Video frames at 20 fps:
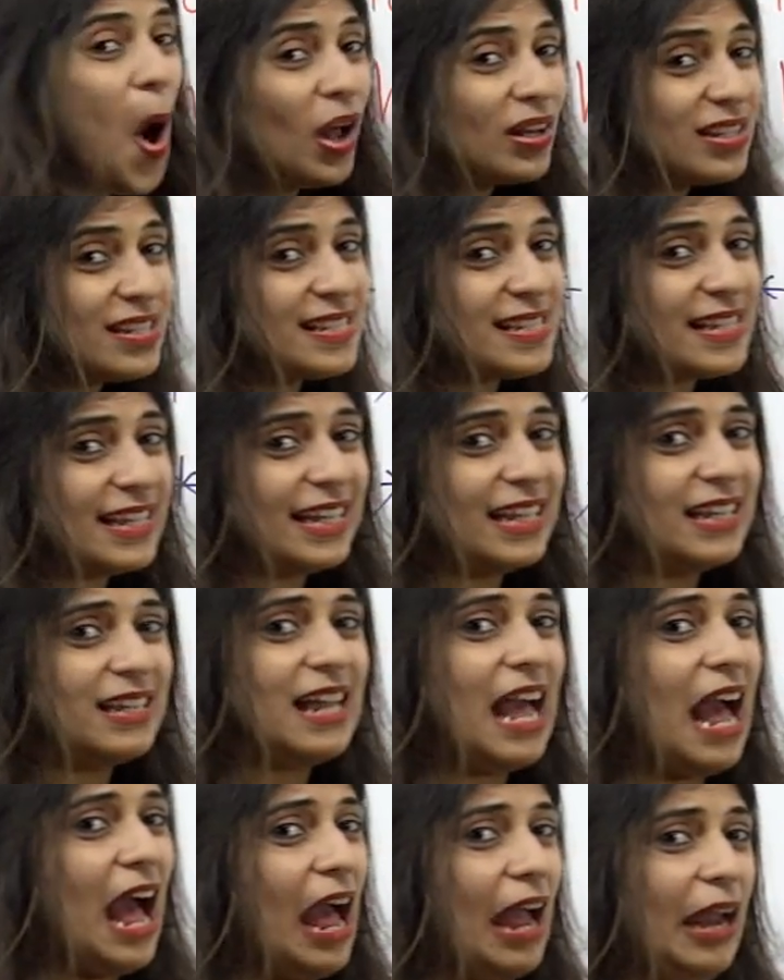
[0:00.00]

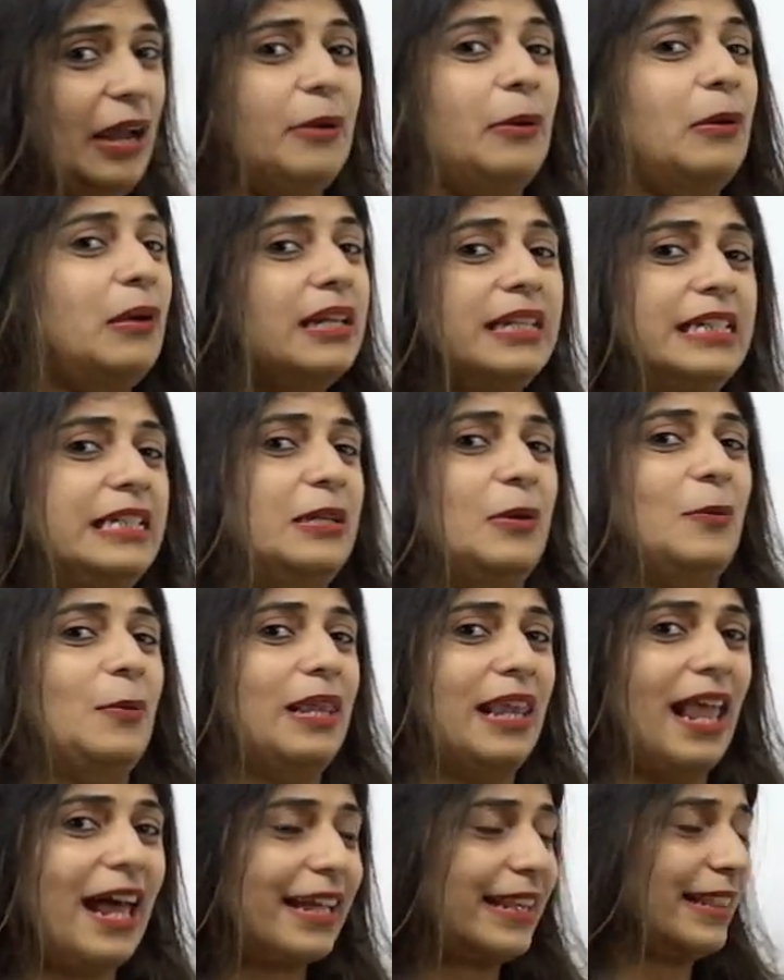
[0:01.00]
honestly, I really
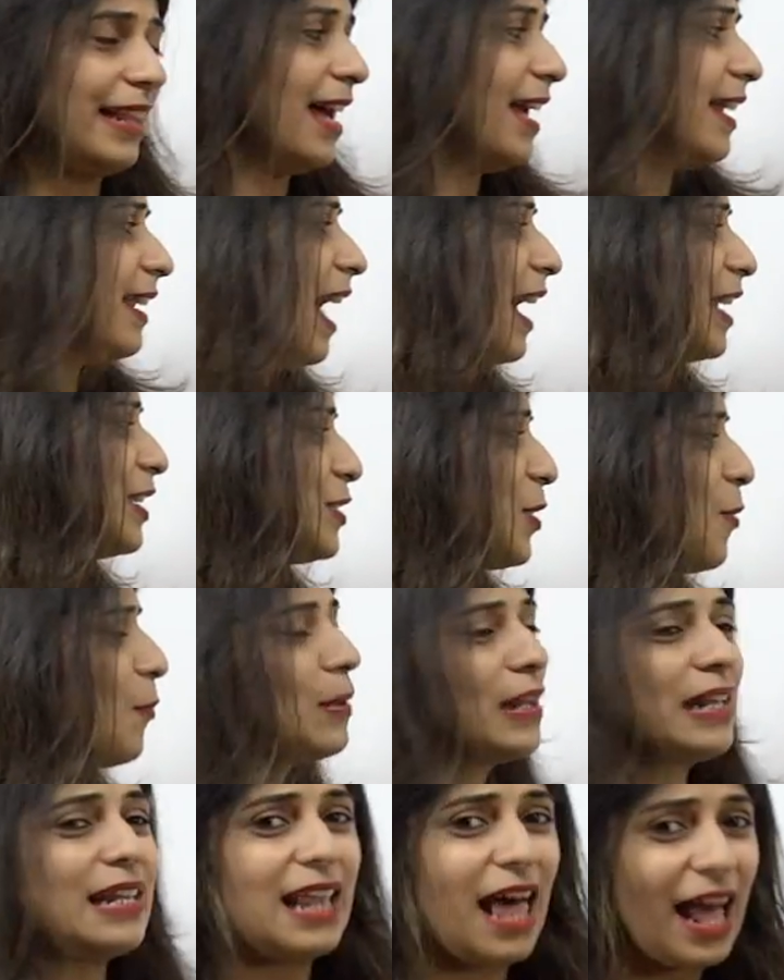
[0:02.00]
don't like that. I
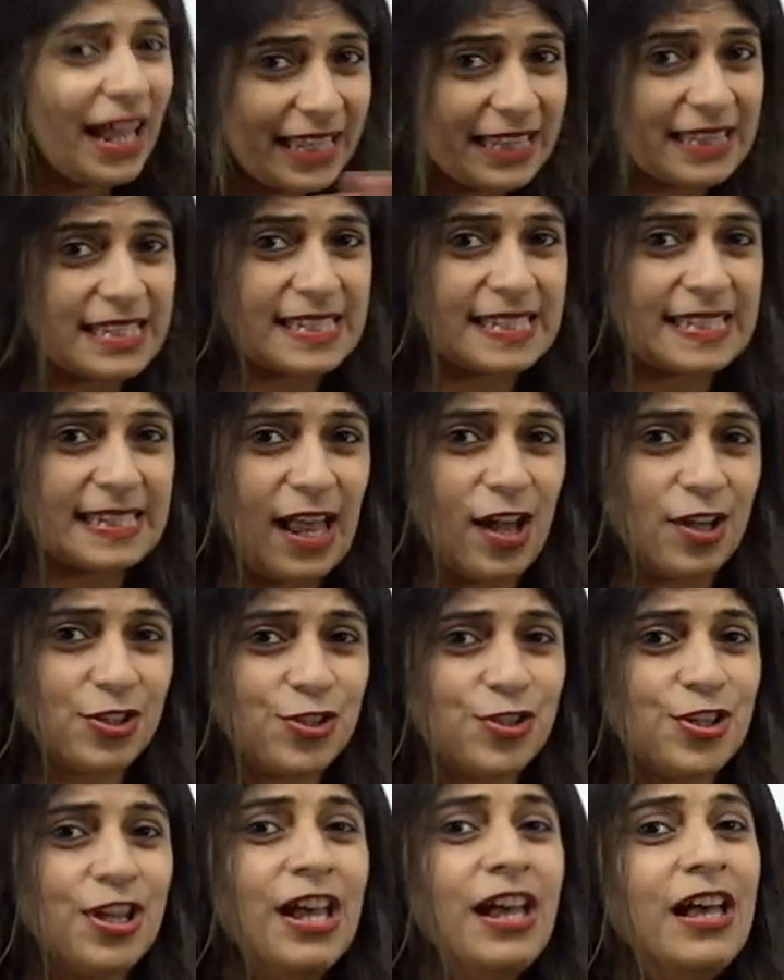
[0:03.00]
don't like the
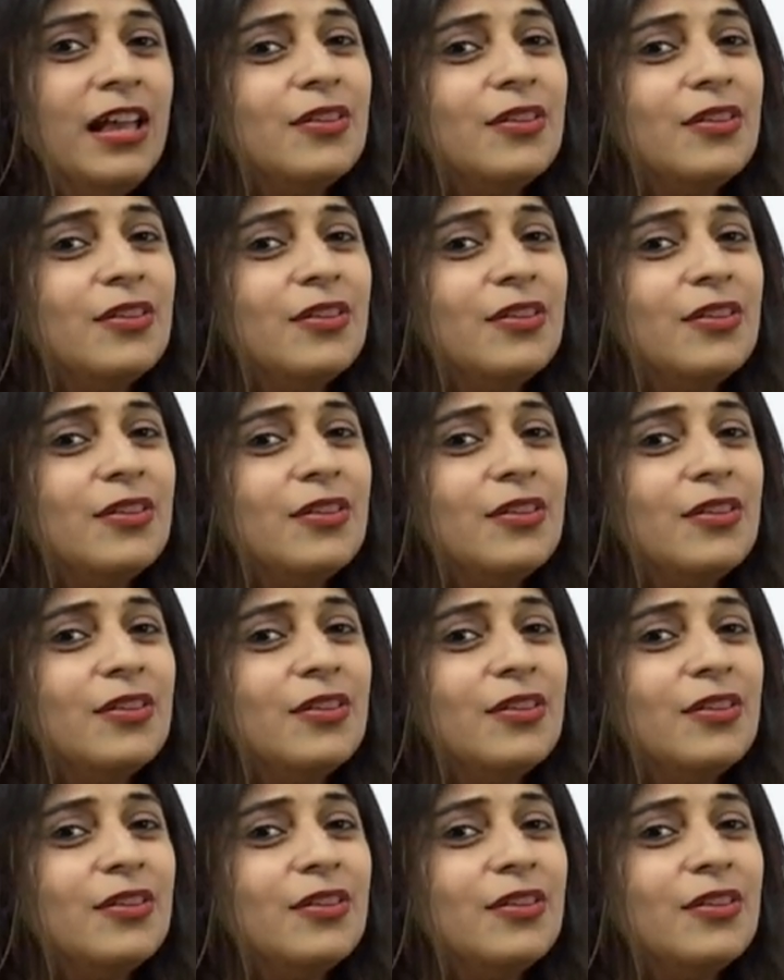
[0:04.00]
slush.